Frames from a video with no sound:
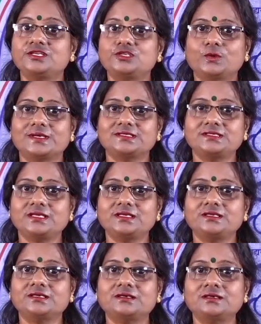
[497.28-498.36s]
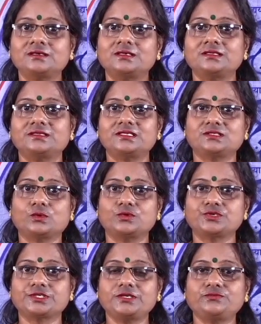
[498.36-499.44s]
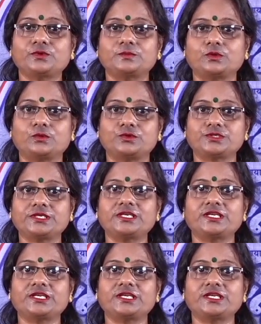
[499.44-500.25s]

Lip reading: you are seeing here this ocean. From the ocean,